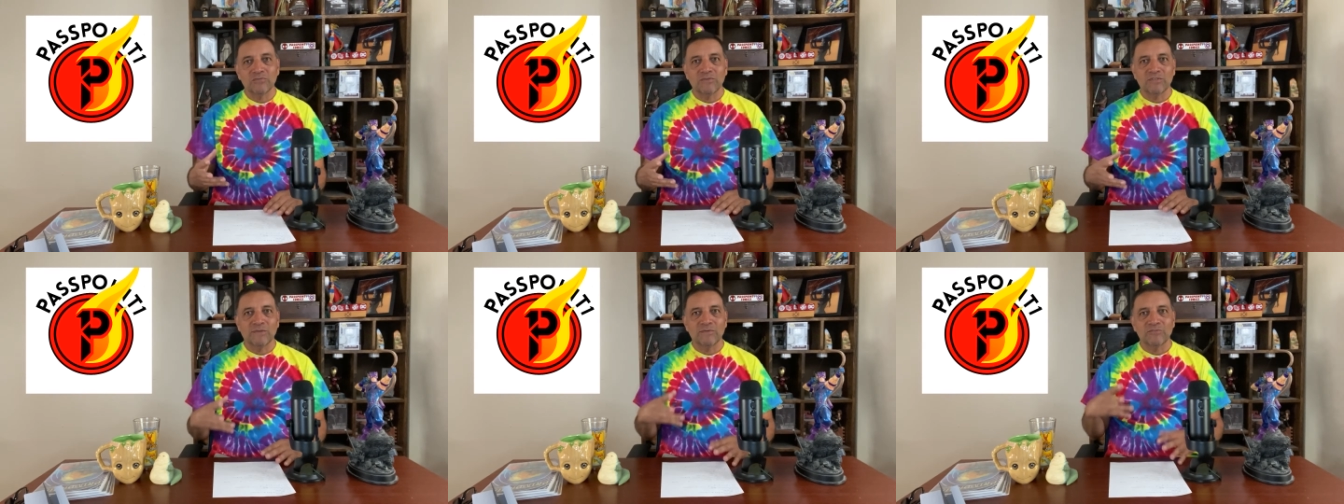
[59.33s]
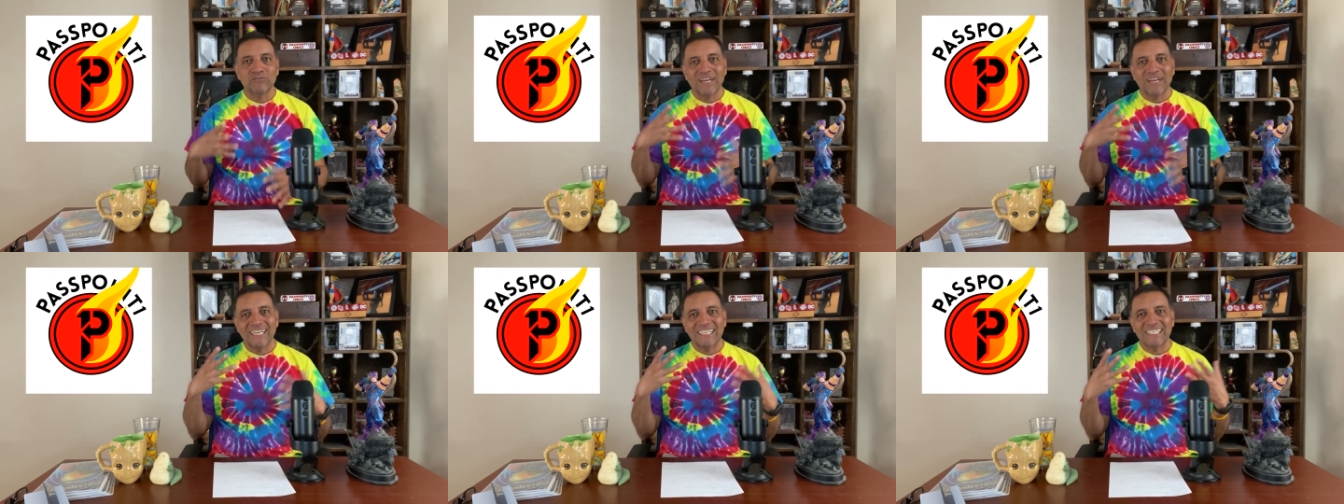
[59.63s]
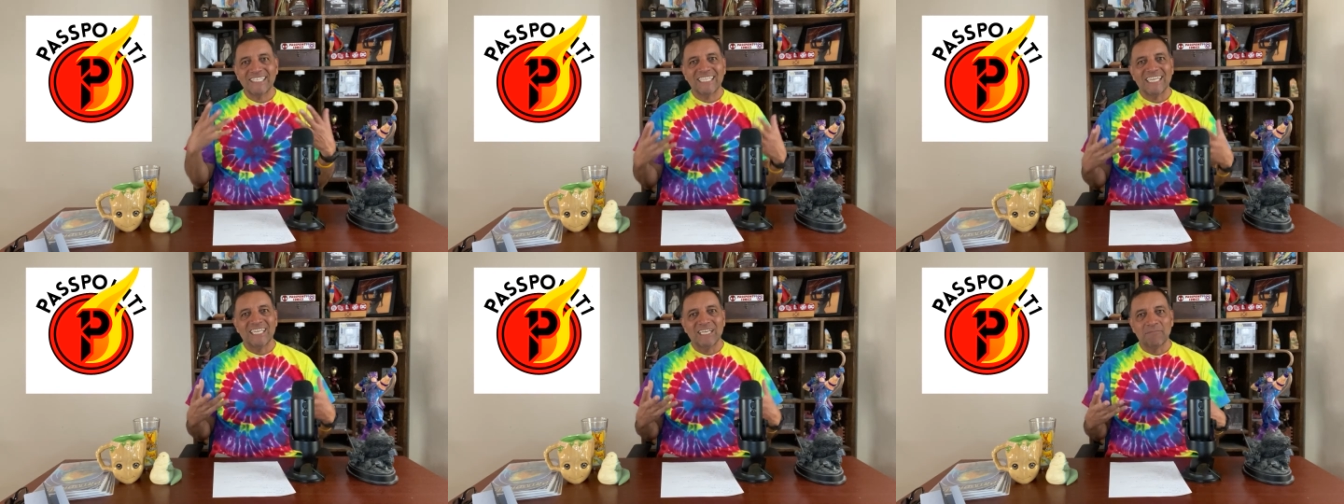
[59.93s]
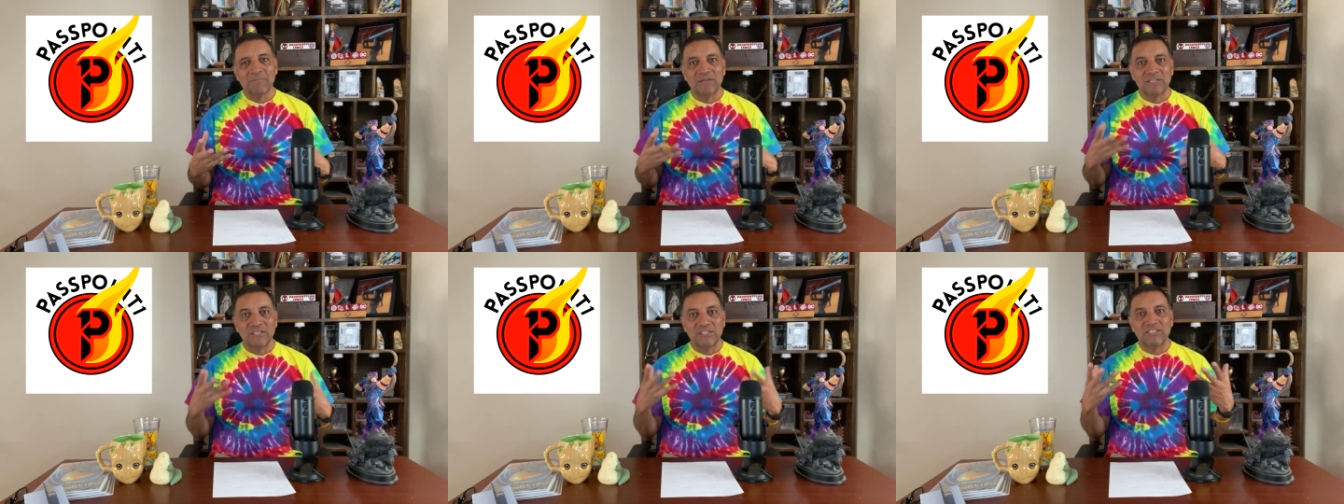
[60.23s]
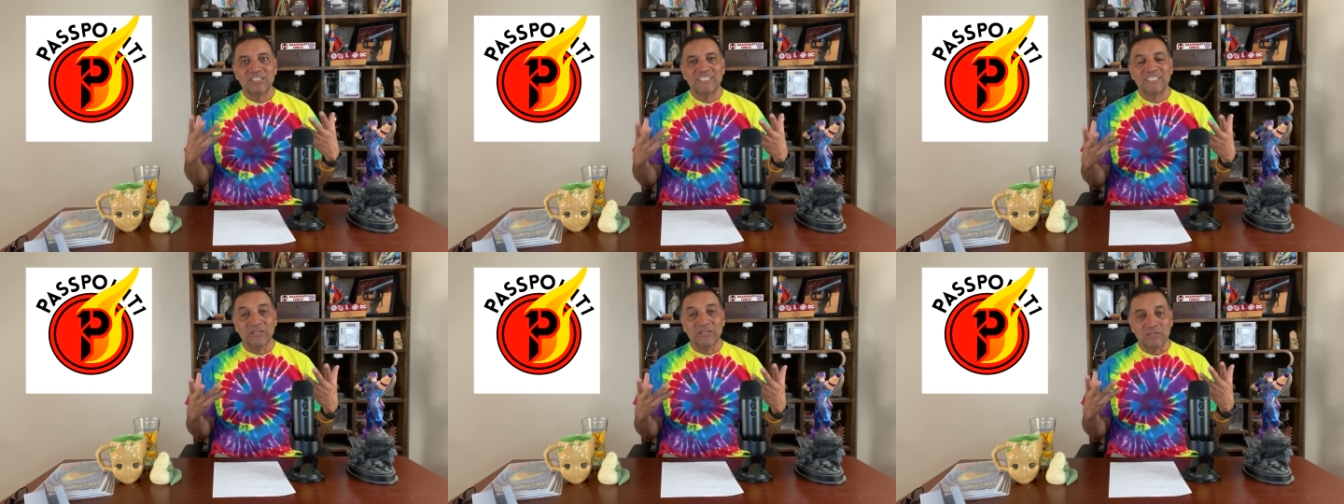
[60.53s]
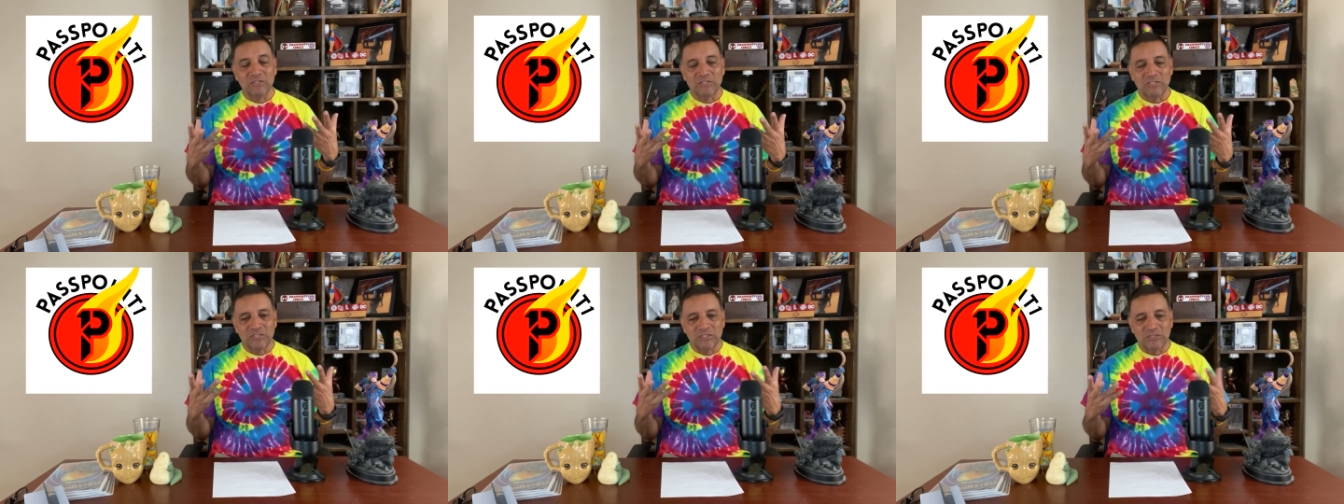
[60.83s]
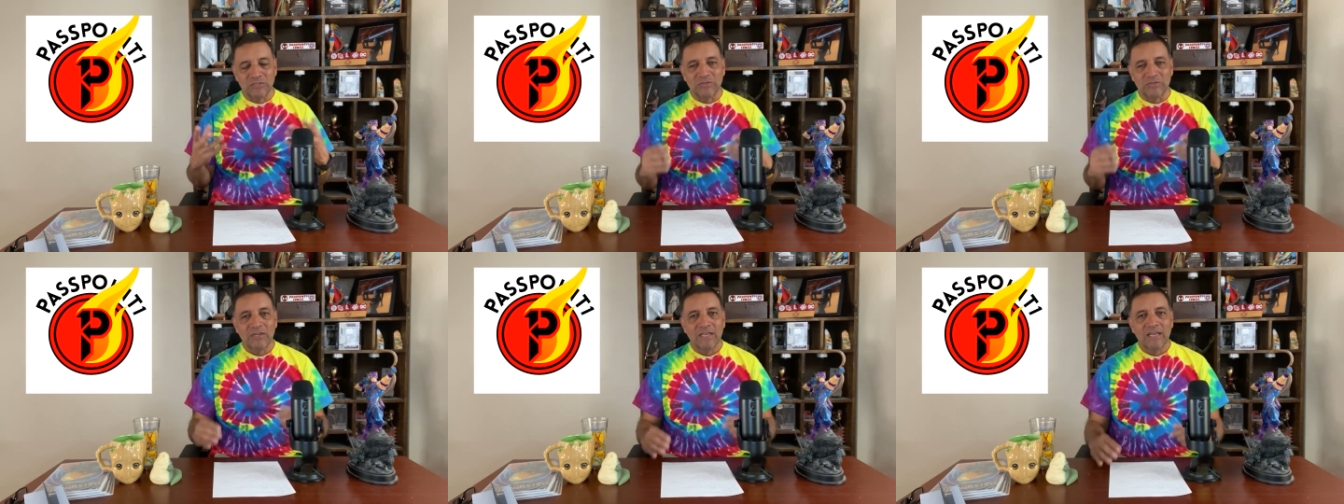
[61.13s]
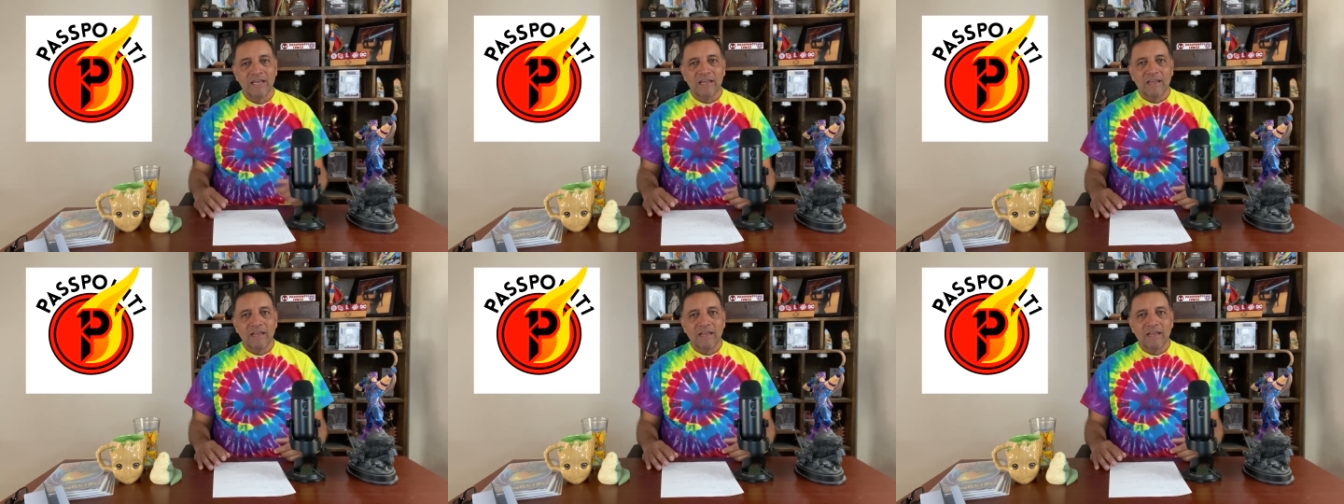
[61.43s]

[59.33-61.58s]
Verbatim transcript: which I'm trying to set up and still do.